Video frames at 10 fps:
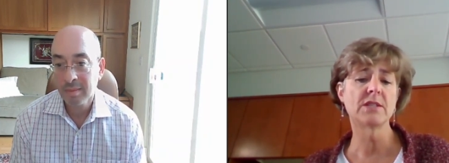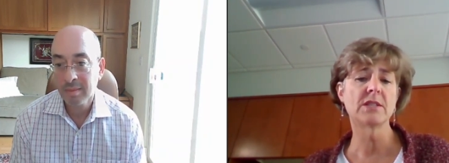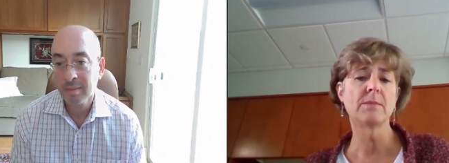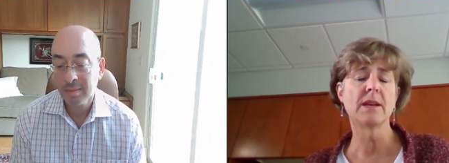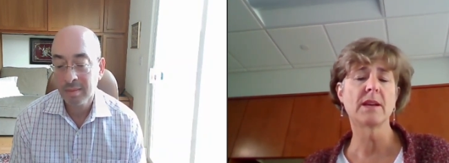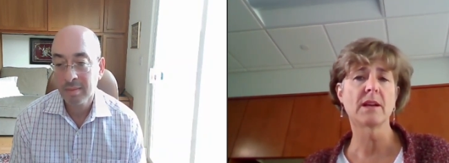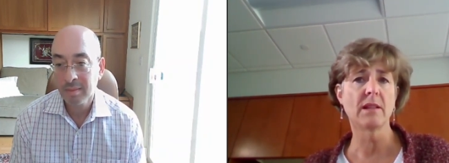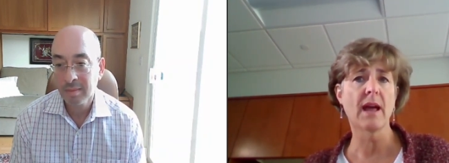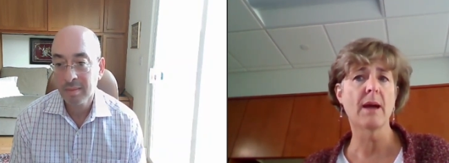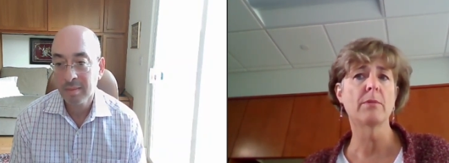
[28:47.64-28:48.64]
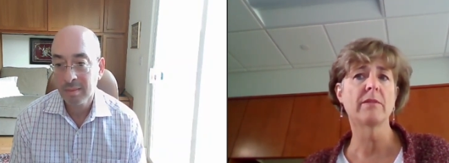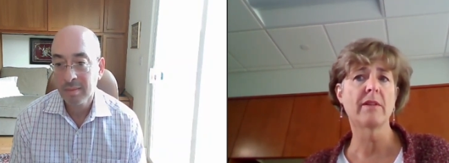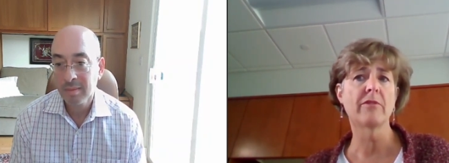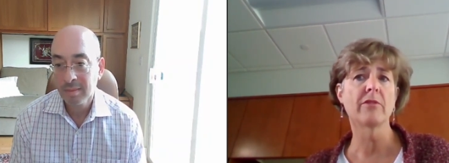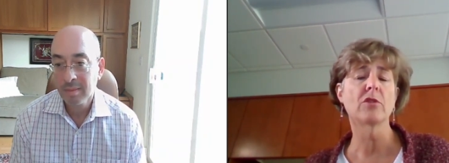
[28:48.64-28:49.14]
Speaker 1: needs to be a
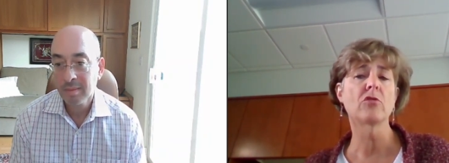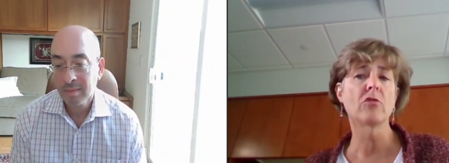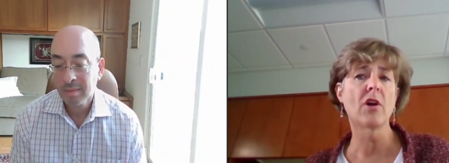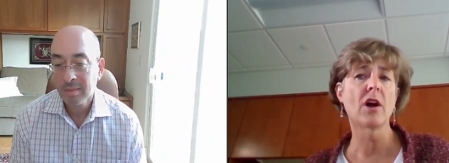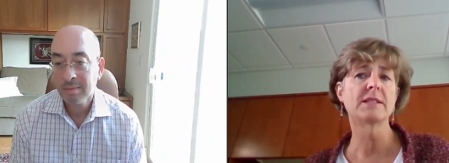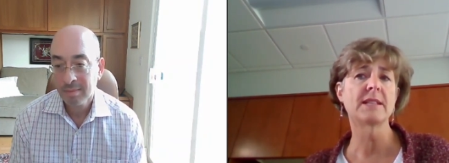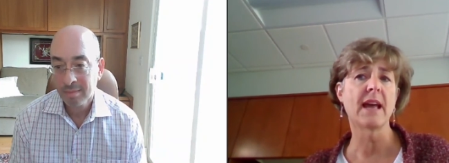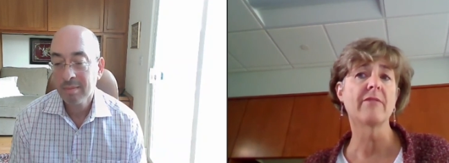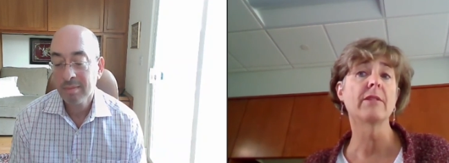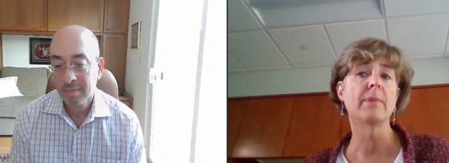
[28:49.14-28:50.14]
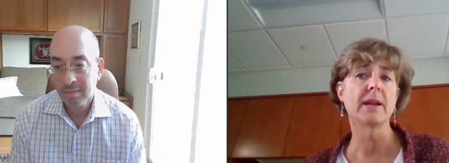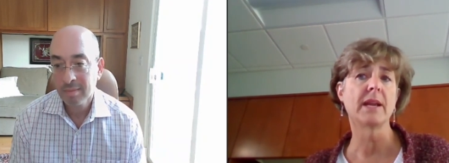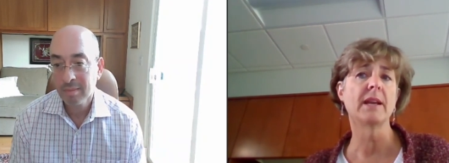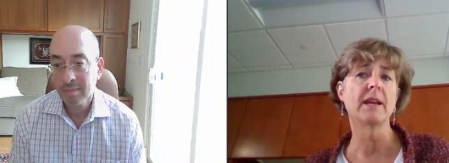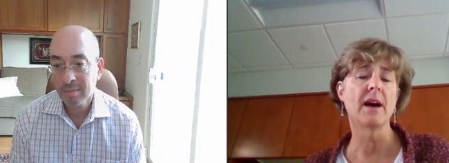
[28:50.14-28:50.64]
collaborative effort across
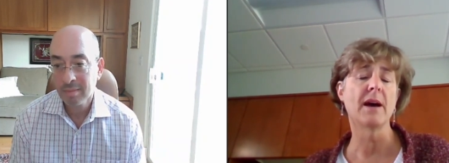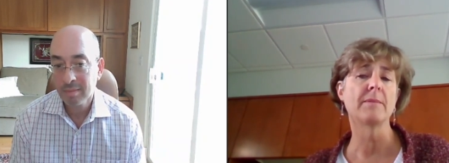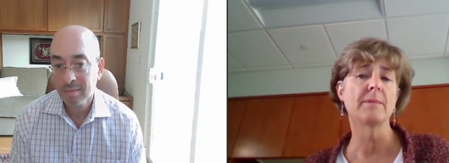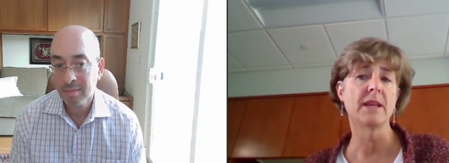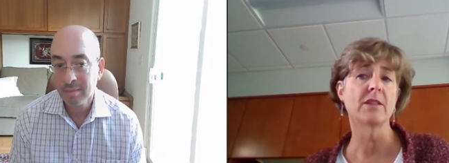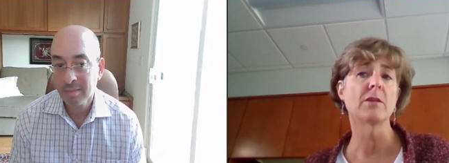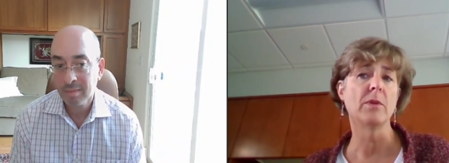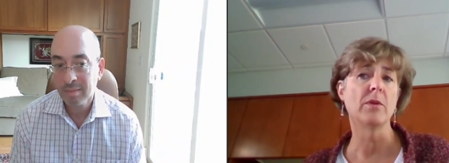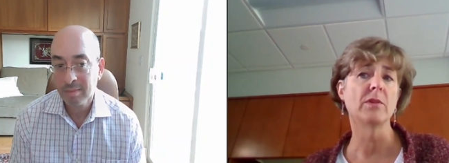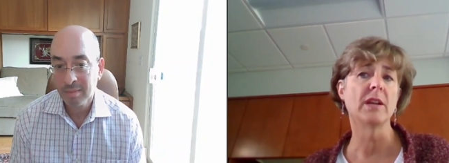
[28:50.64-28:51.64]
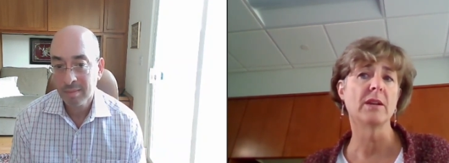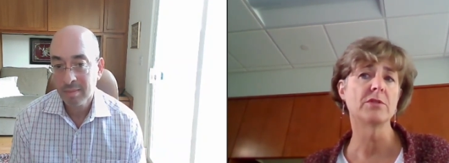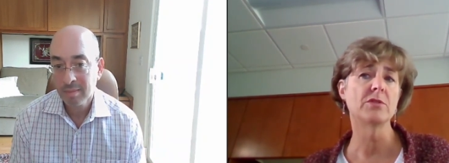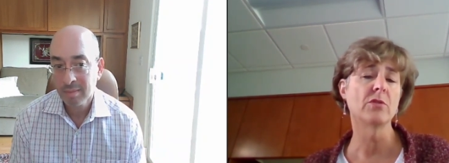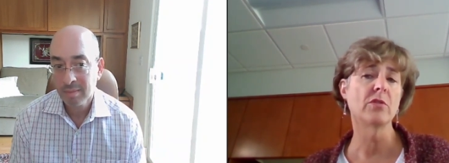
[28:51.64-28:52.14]
everybody um, in the
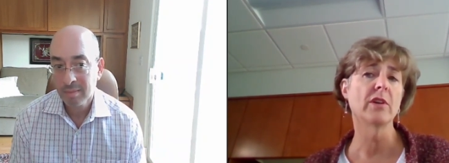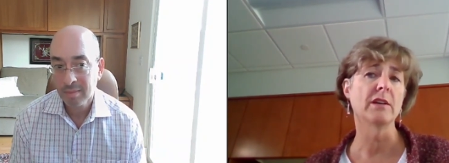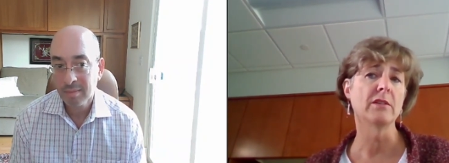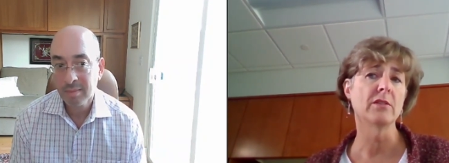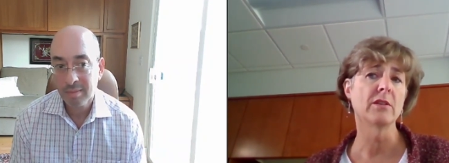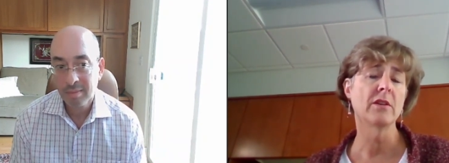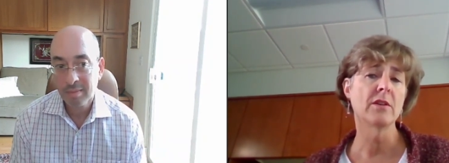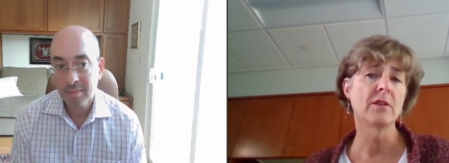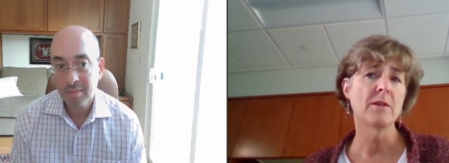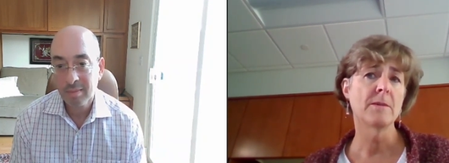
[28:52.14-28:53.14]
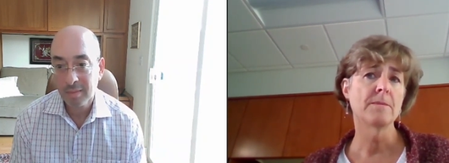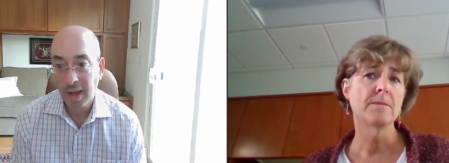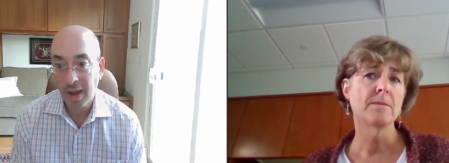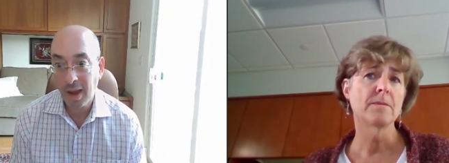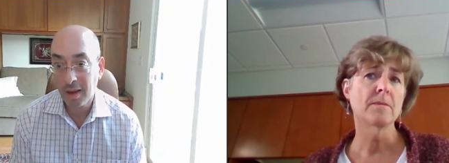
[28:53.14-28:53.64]
community. Would you agree?
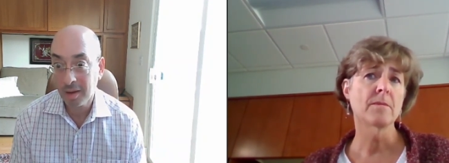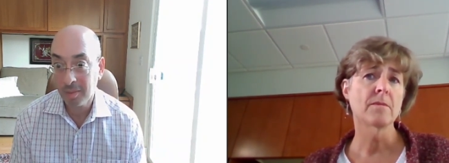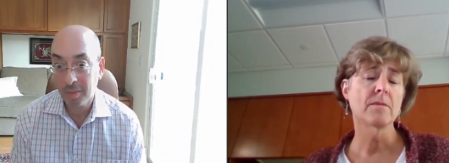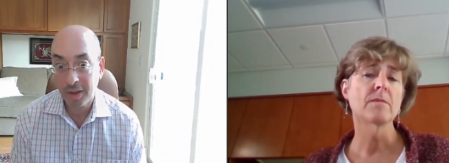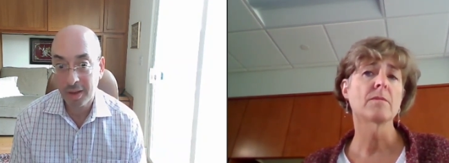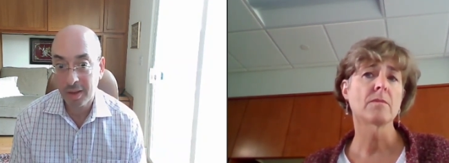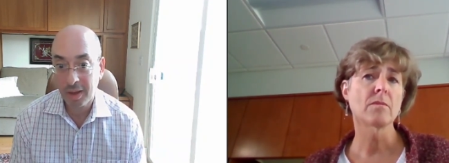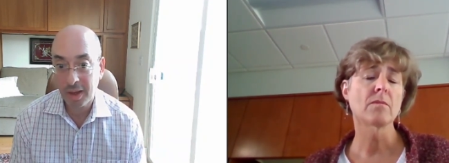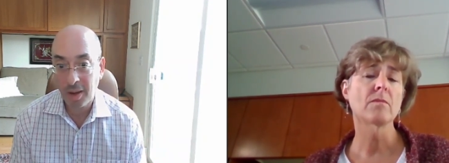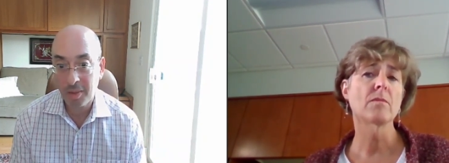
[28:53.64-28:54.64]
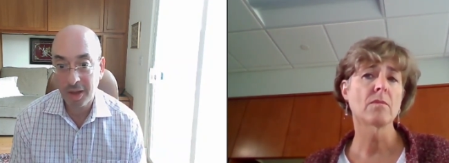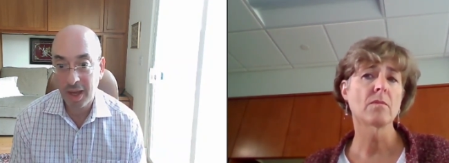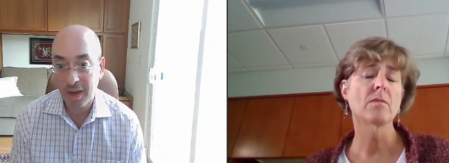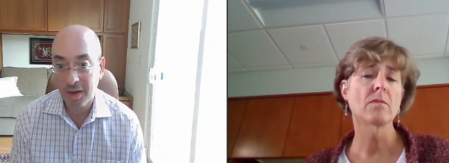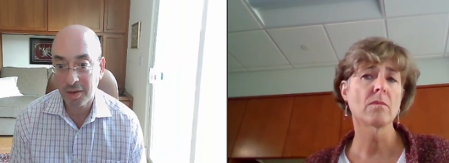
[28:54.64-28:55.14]
Speaker 2: Yeah, completely. Yeah, we
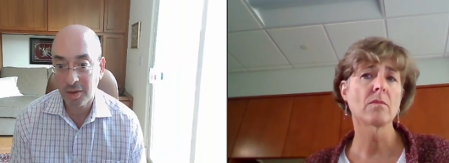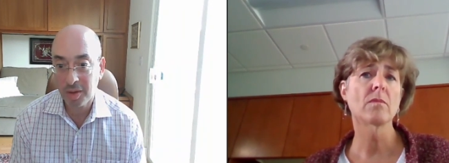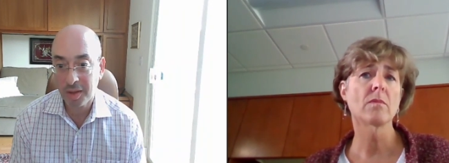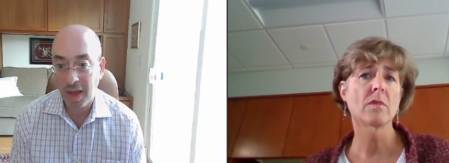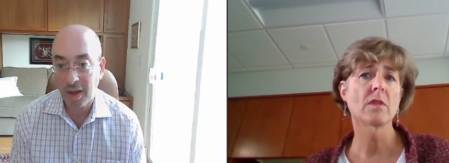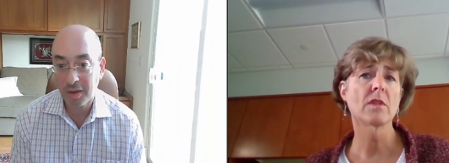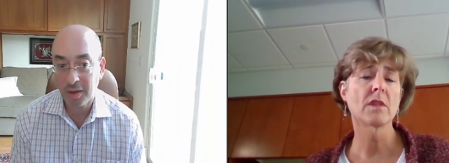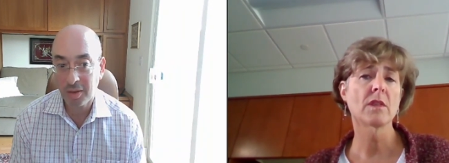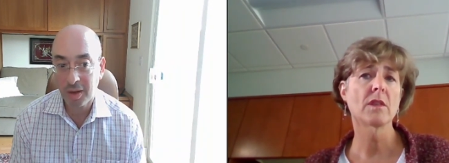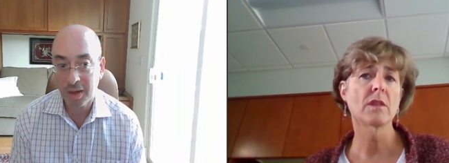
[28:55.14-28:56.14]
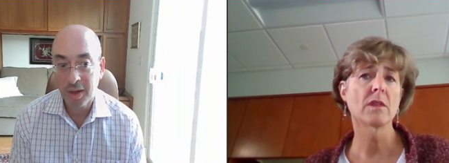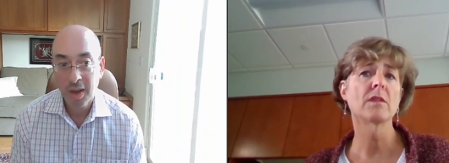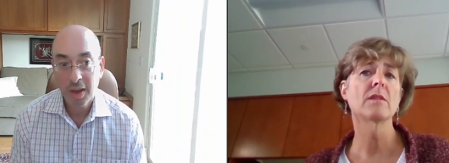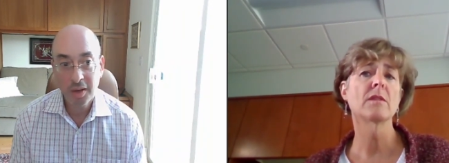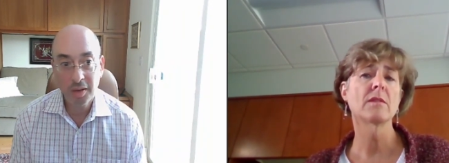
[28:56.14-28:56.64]
can't do it without you. And
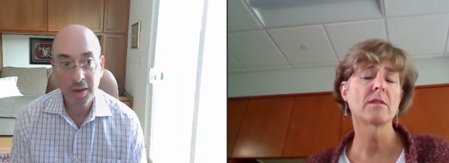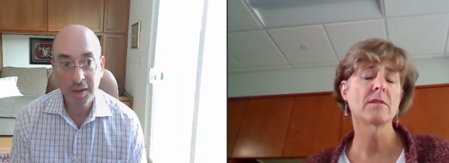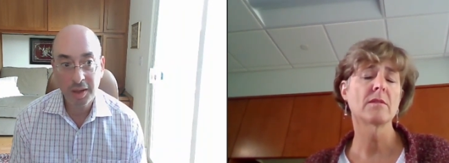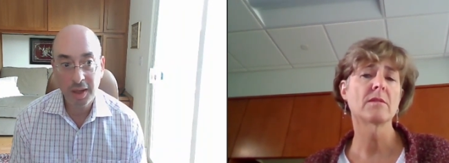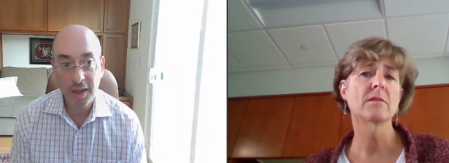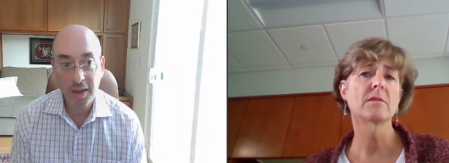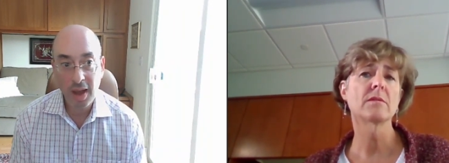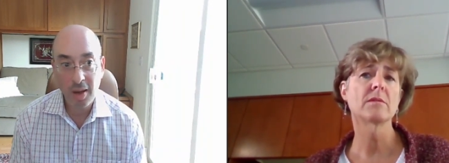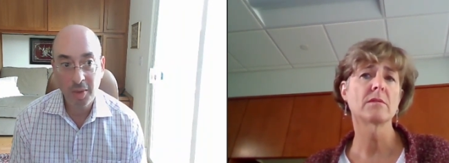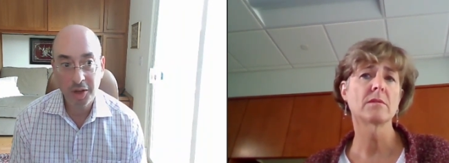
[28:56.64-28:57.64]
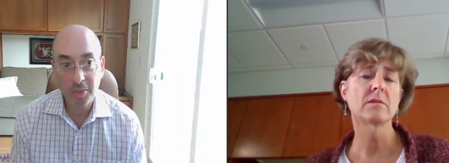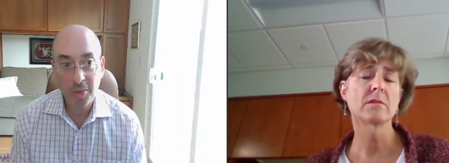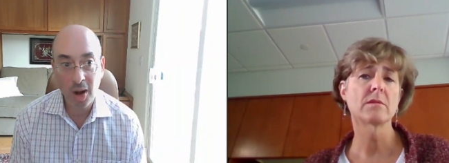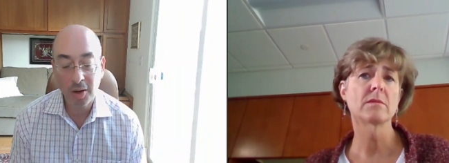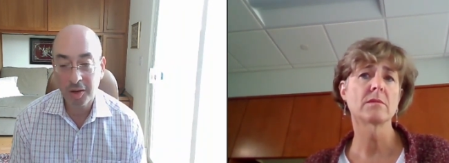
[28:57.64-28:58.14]
you can see how much
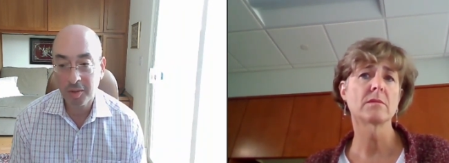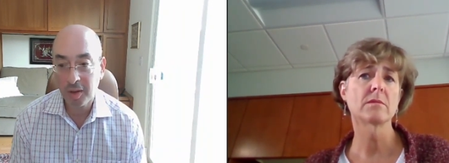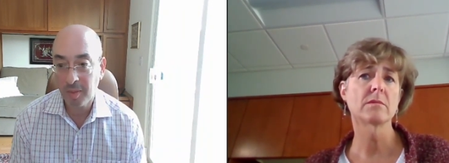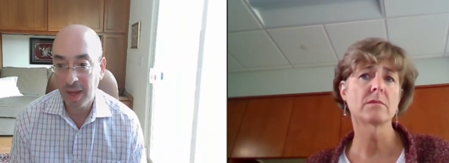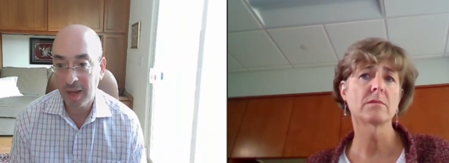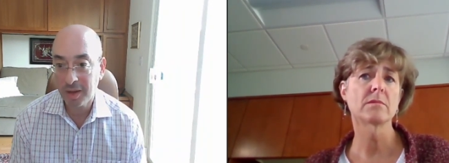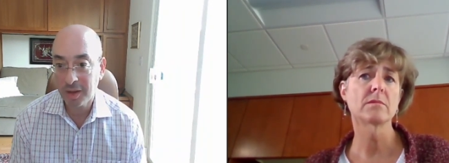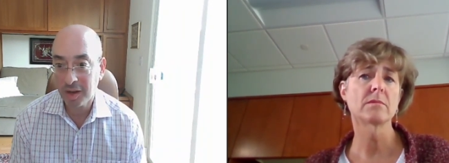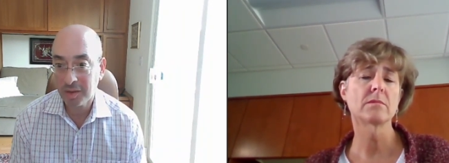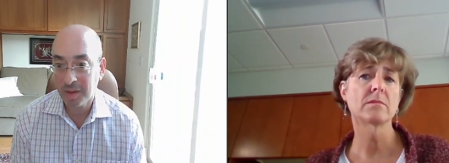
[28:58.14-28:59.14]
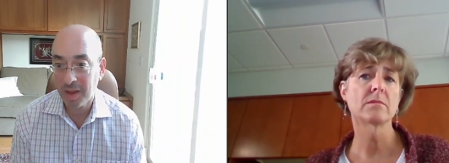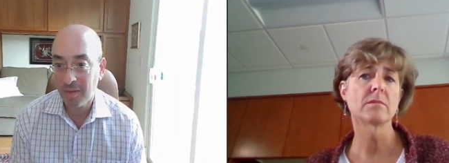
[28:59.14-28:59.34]
progress we've made just with